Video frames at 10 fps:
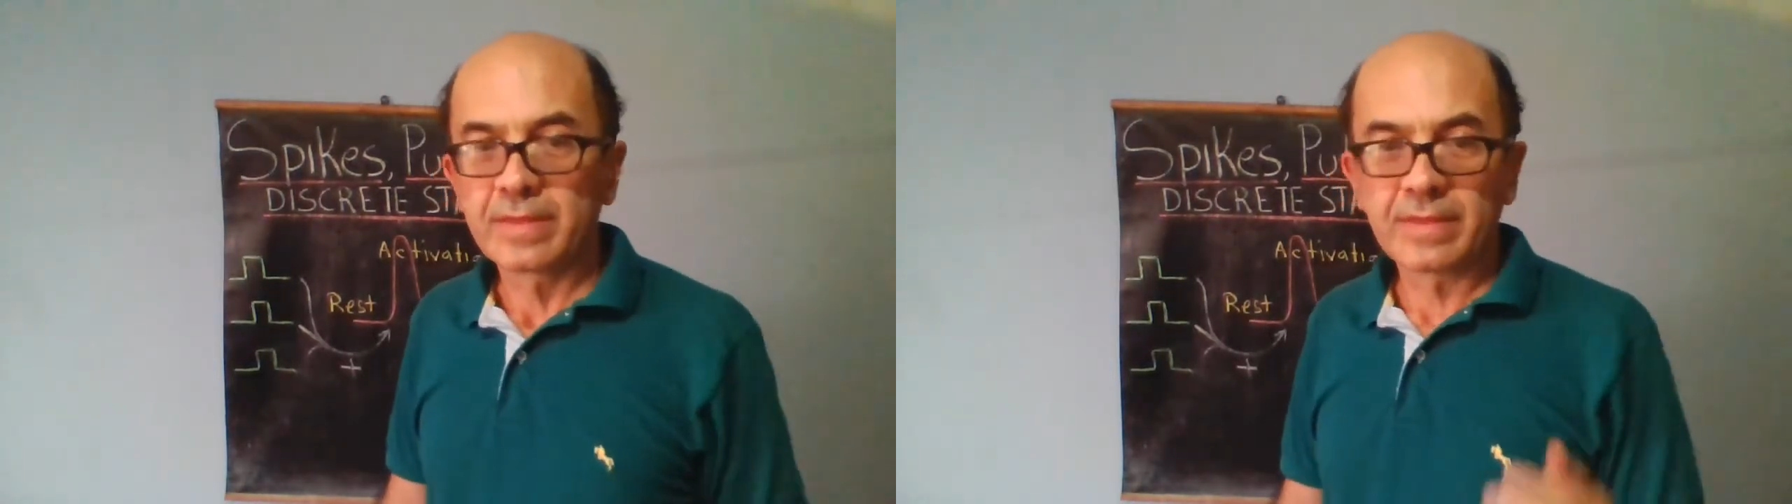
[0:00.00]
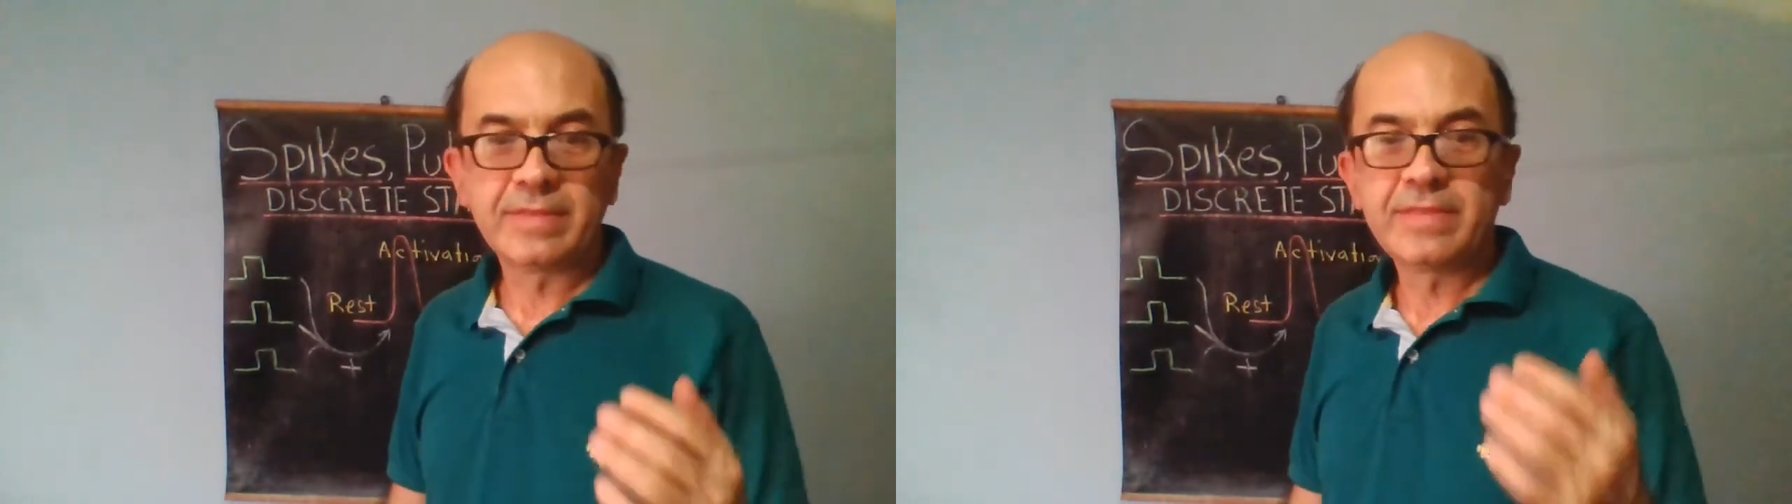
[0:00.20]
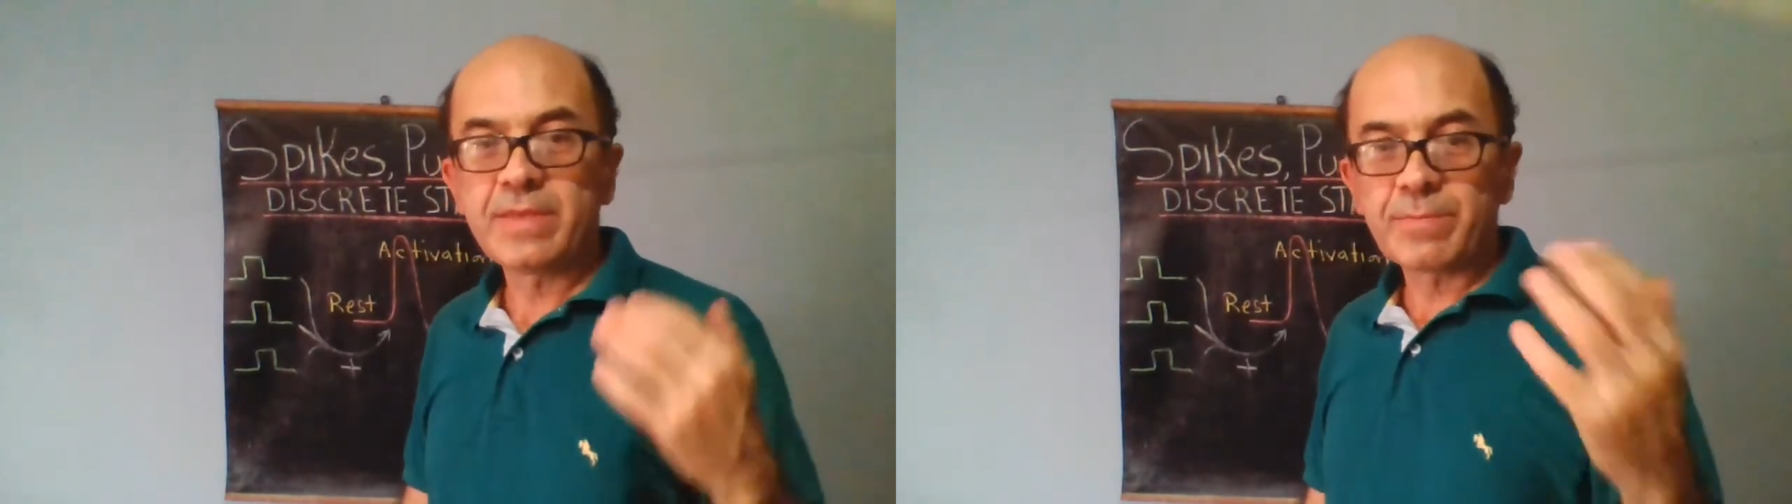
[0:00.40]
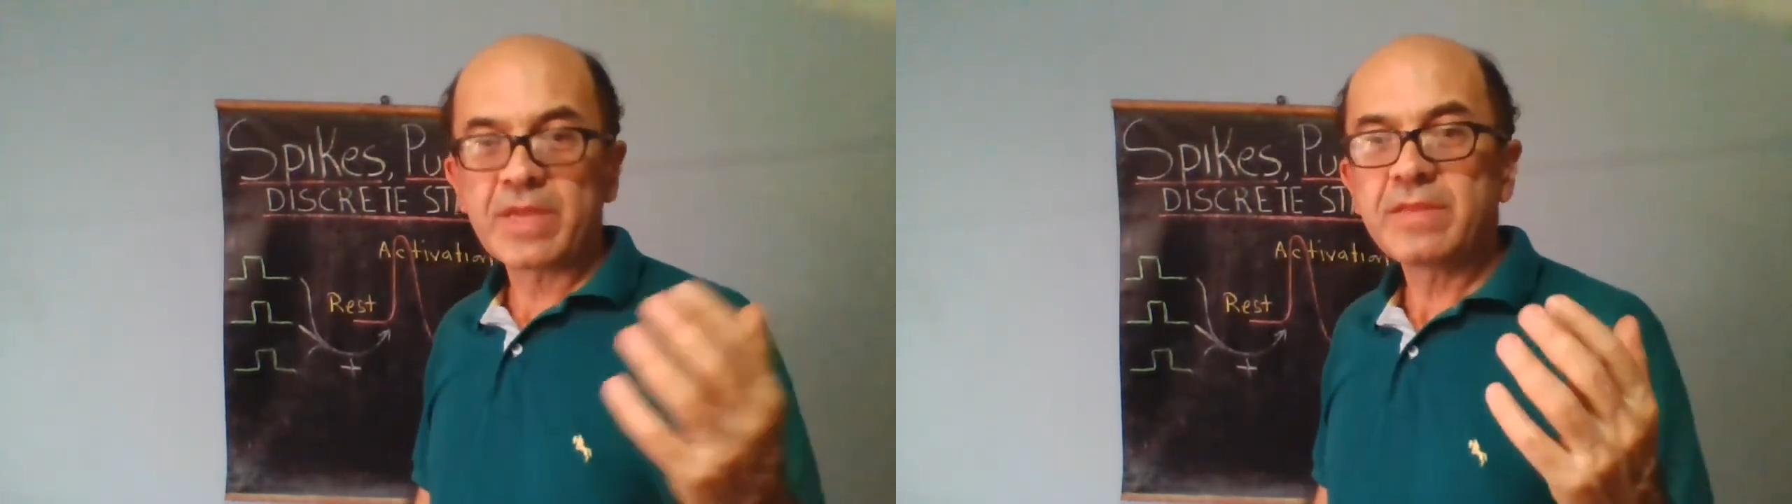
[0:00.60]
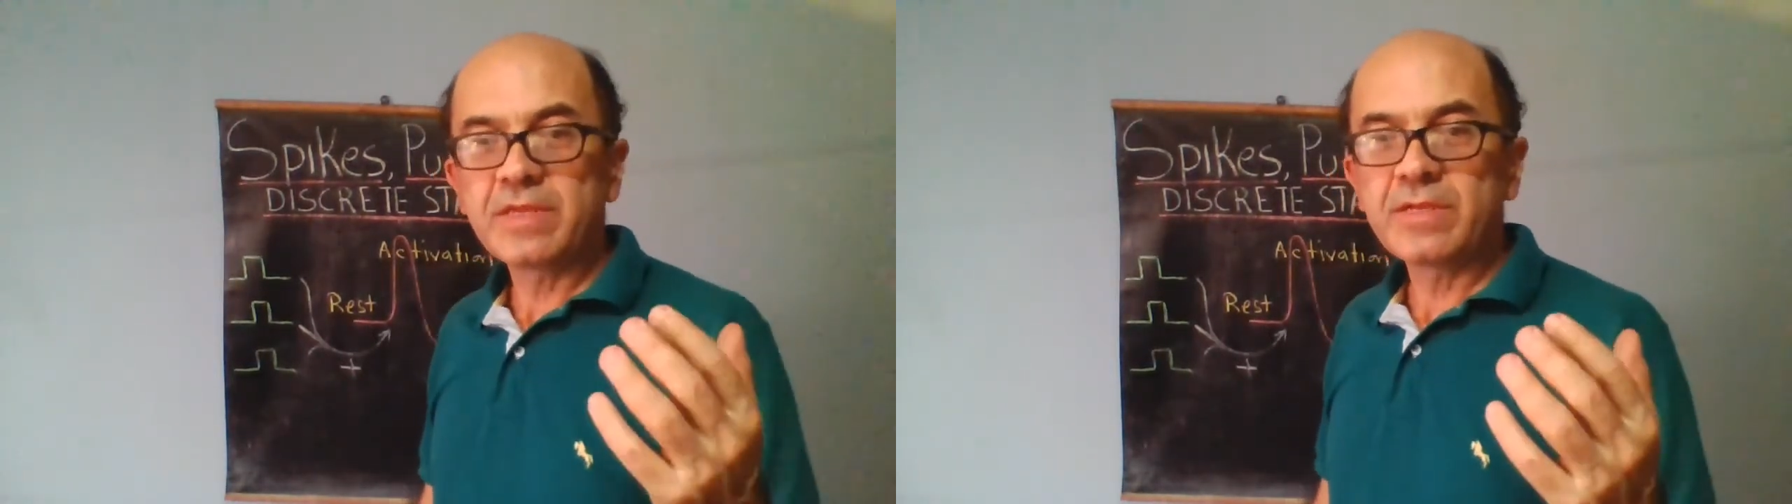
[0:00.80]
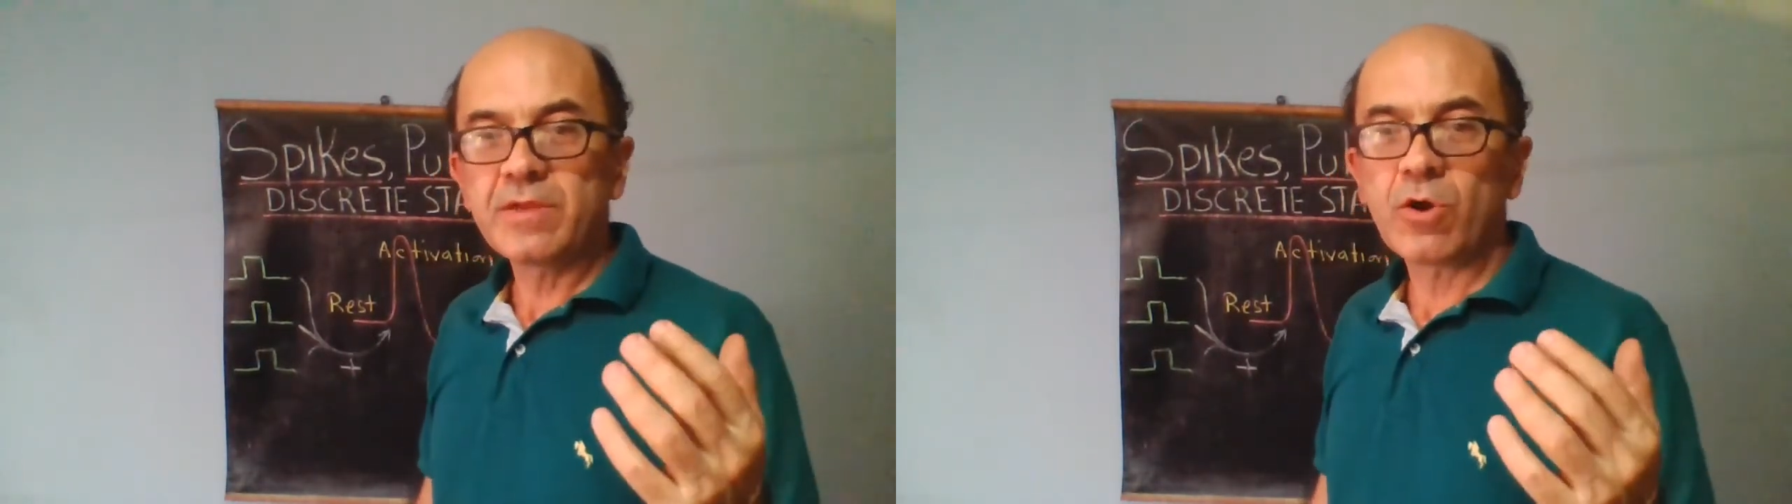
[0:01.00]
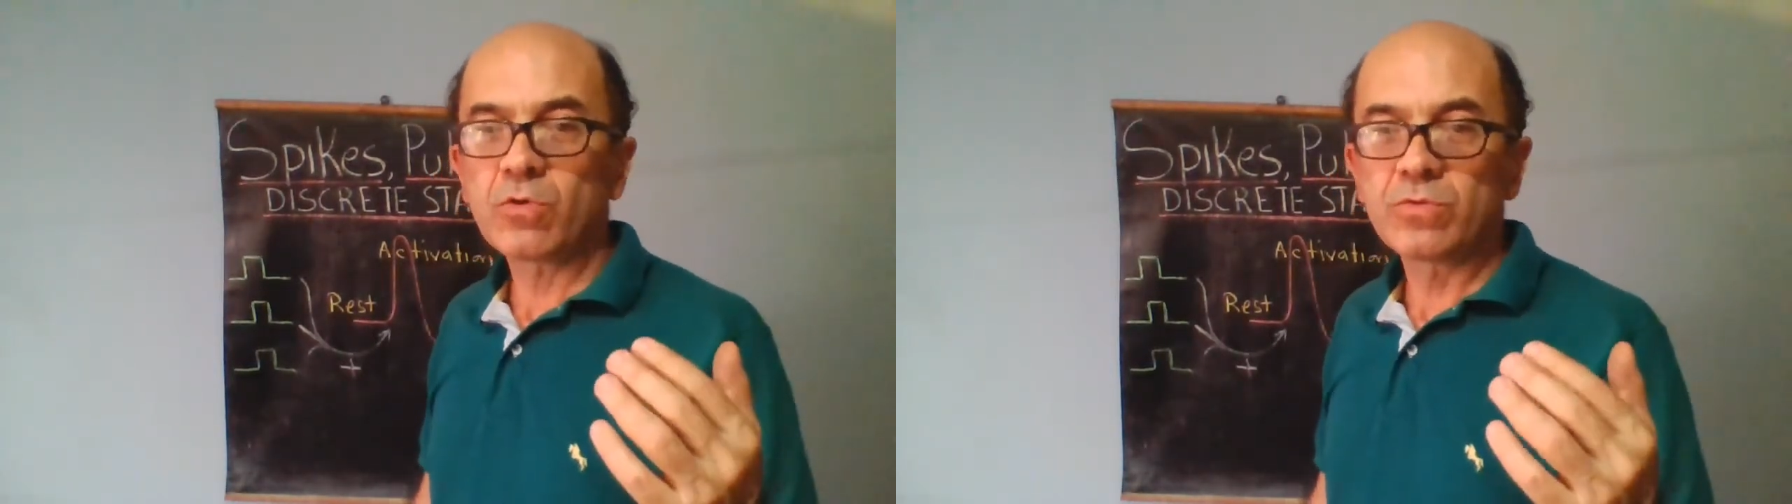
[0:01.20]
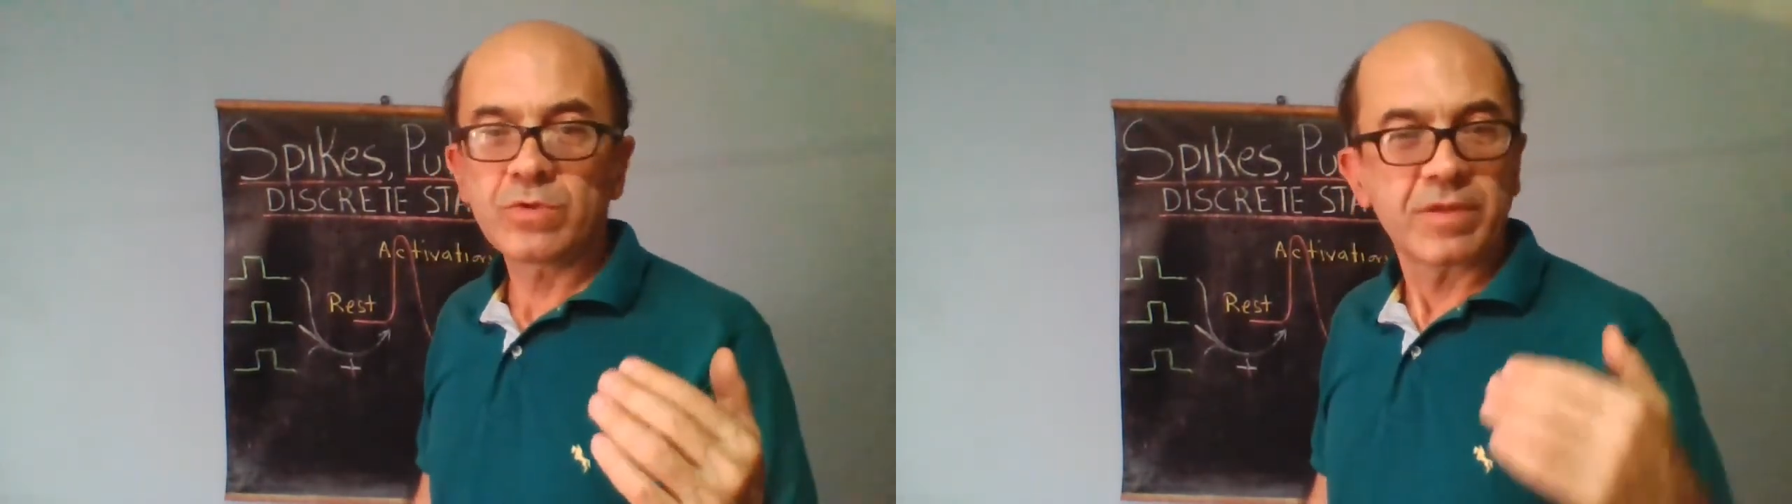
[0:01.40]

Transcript: Depending on